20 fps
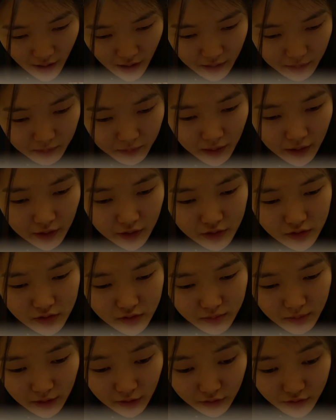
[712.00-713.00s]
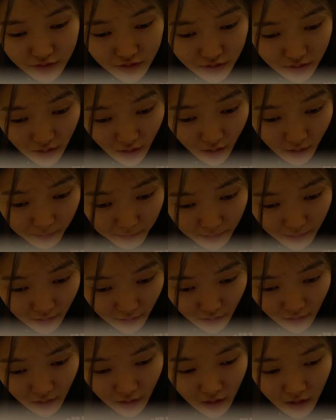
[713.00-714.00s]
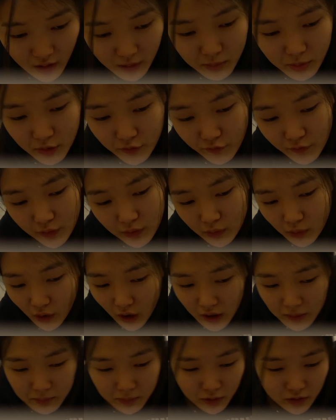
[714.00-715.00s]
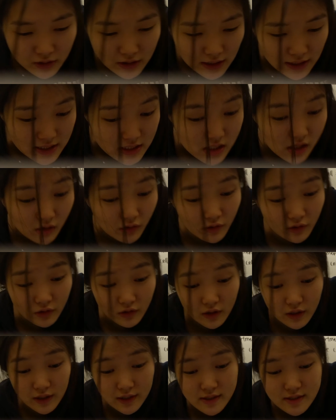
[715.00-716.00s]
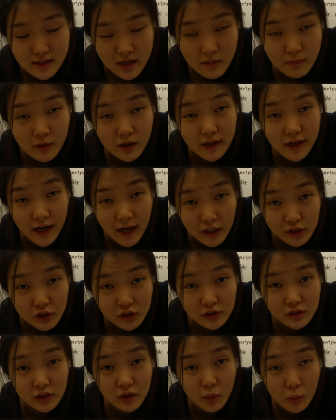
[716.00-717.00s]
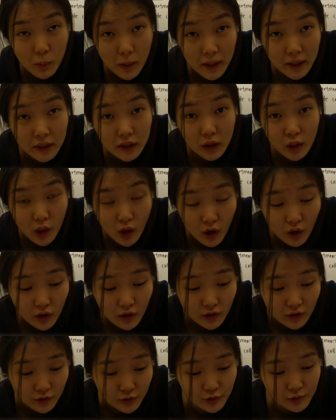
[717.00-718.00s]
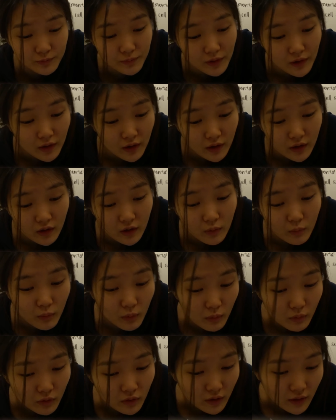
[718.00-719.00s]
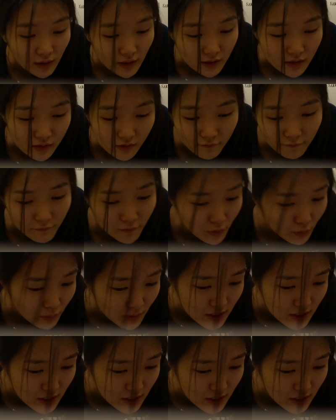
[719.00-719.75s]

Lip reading: and microscopic, but few are multicellular, and some are actually quite large. We will look at a few